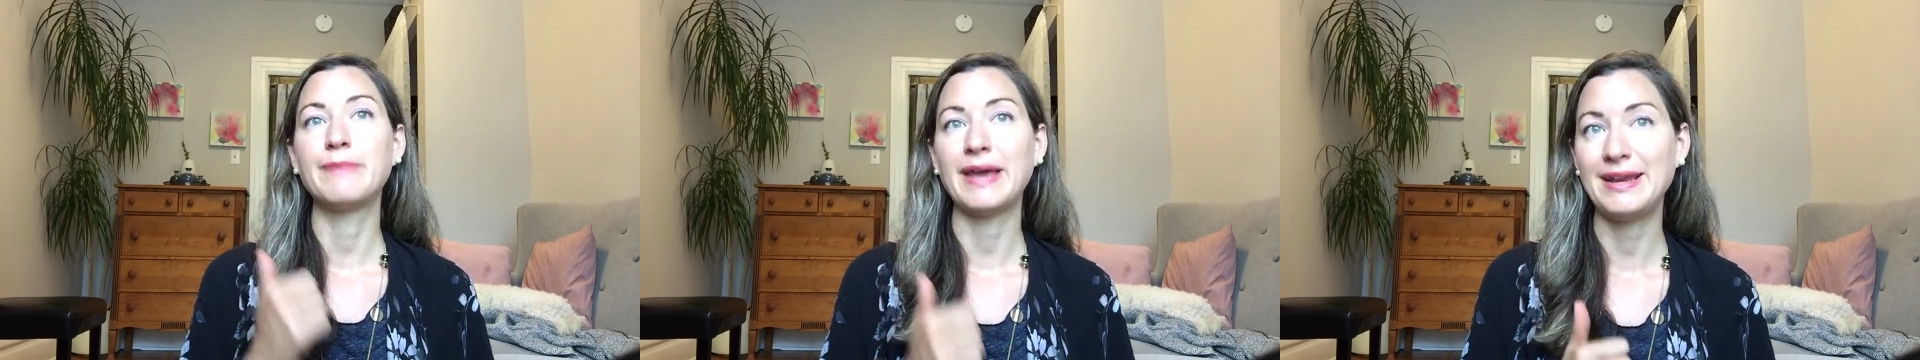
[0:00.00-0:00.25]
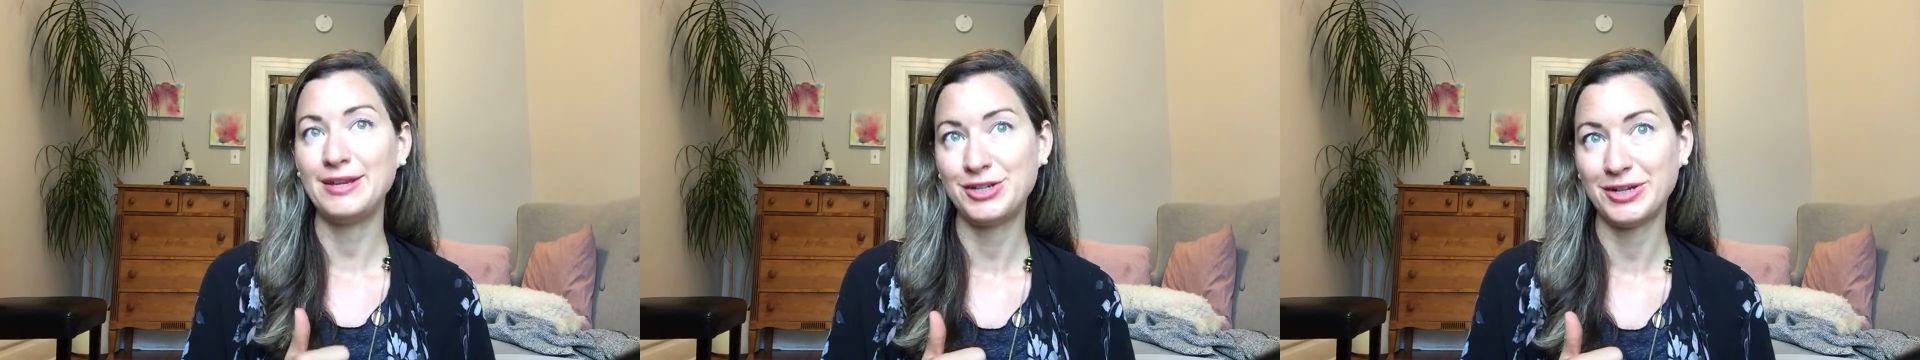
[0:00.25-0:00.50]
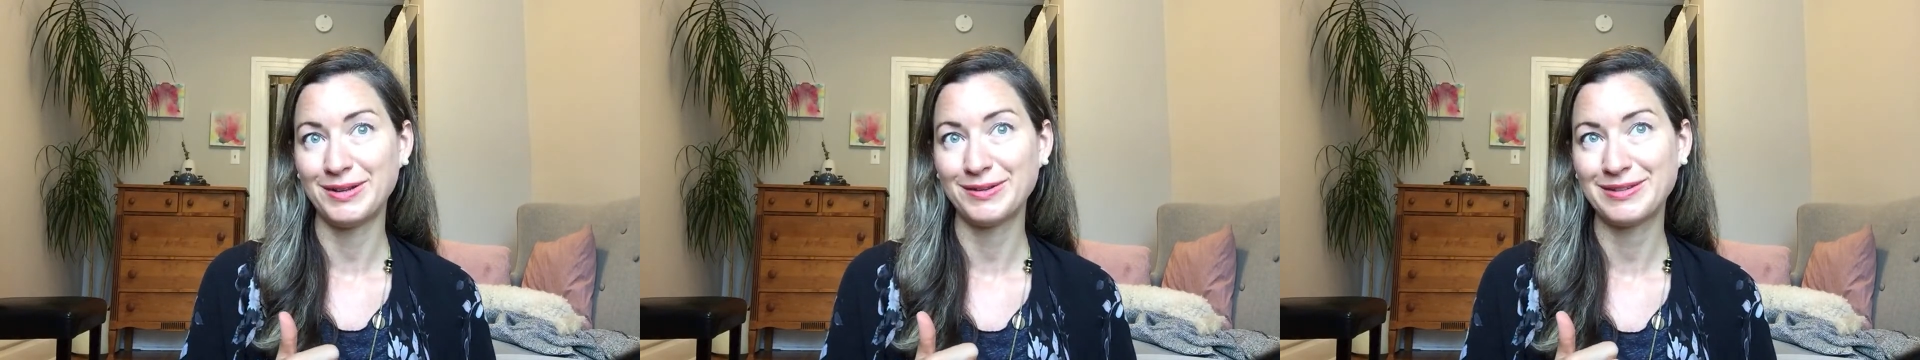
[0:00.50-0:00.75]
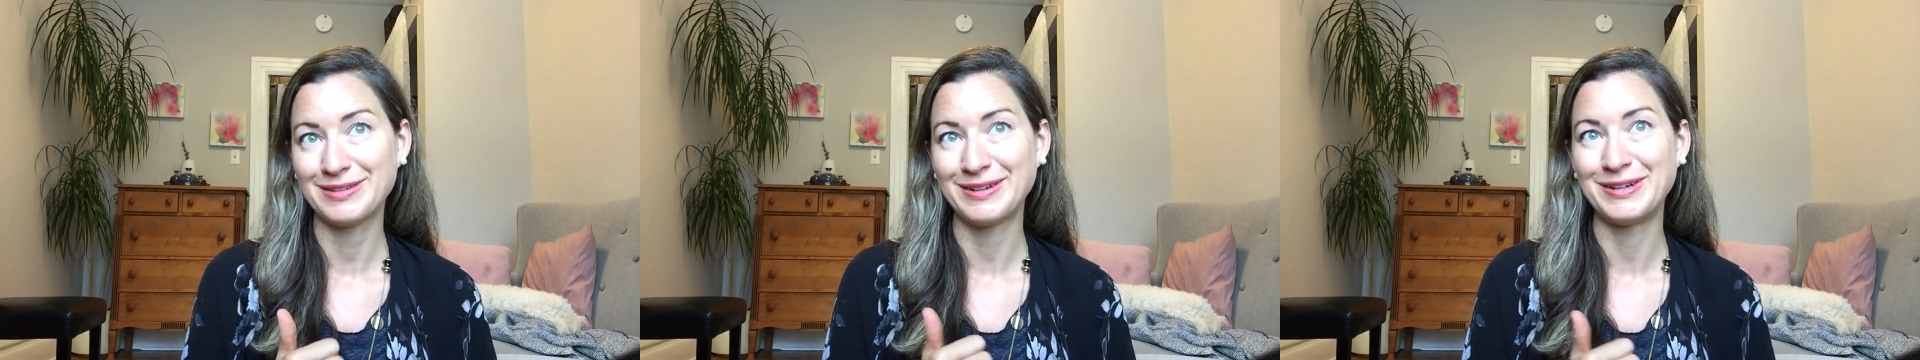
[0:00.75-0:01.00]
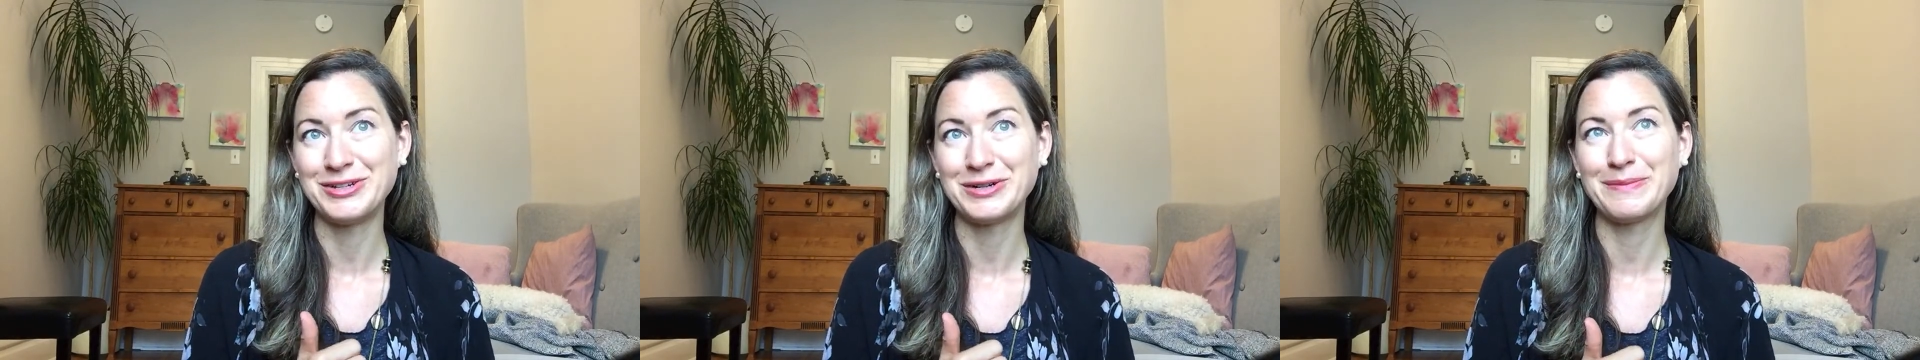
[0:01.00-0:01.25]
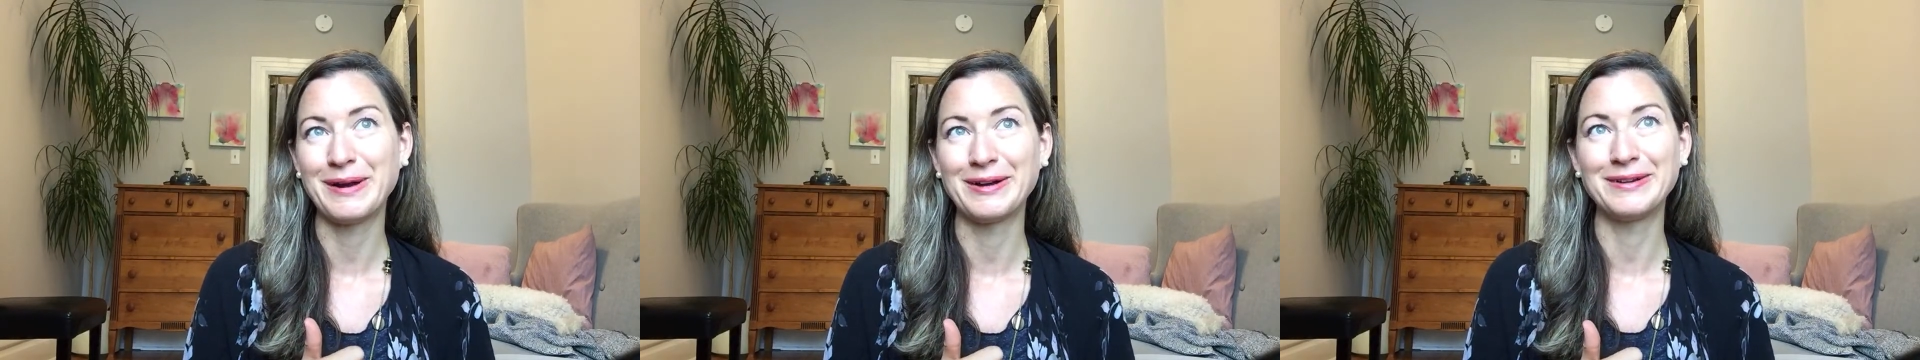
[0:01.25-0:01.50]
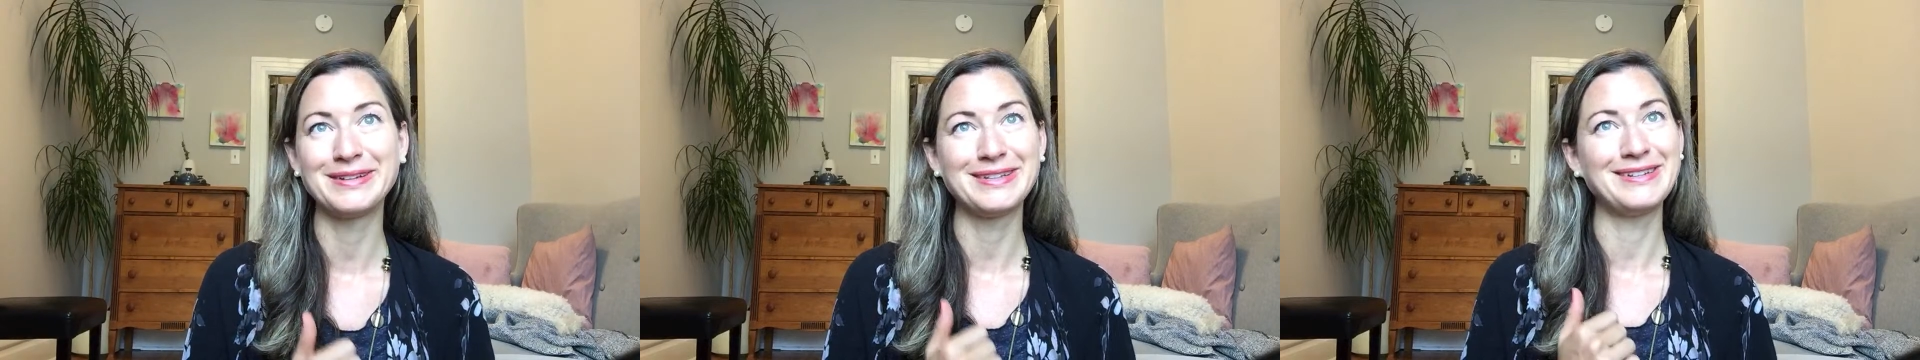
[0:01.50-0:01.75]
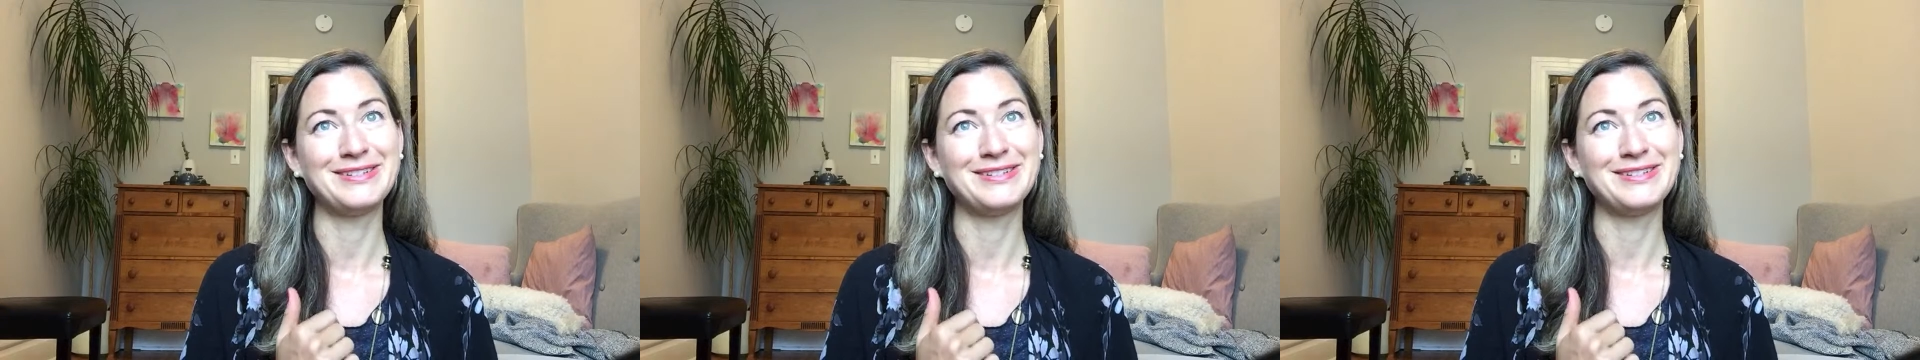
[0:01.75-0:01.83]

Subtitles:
patience on your part.